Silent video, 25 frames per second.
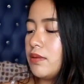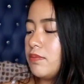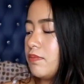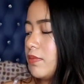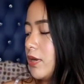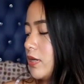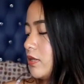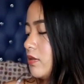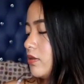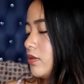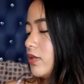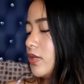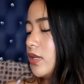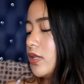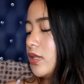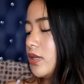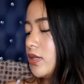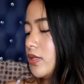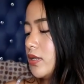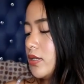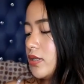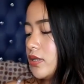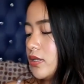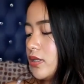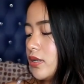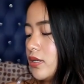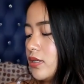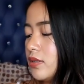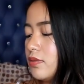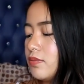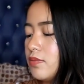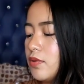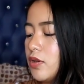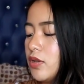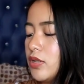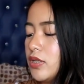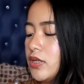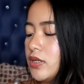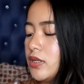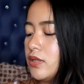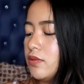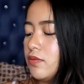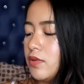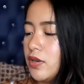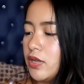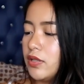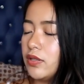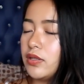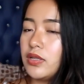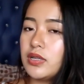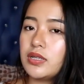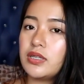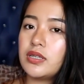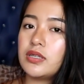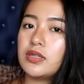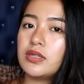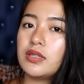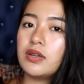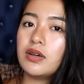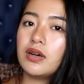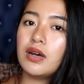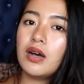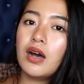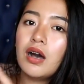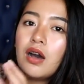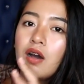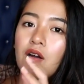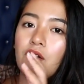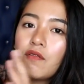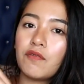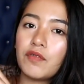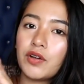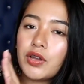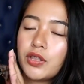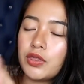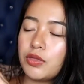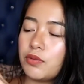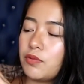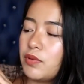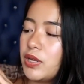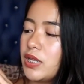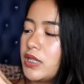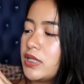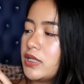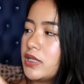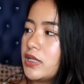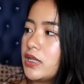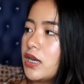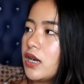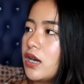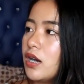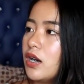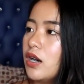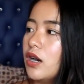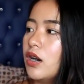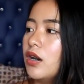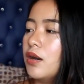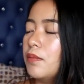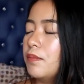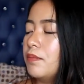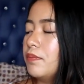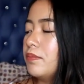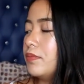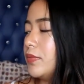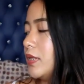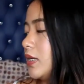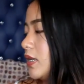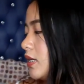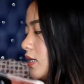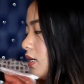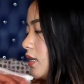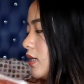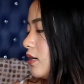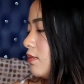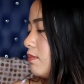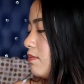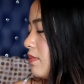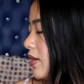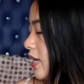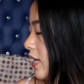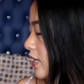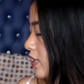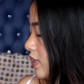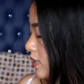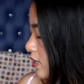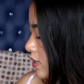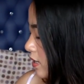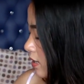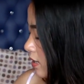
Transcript: pesos, and this is the smallest one. This is the for twin na bed.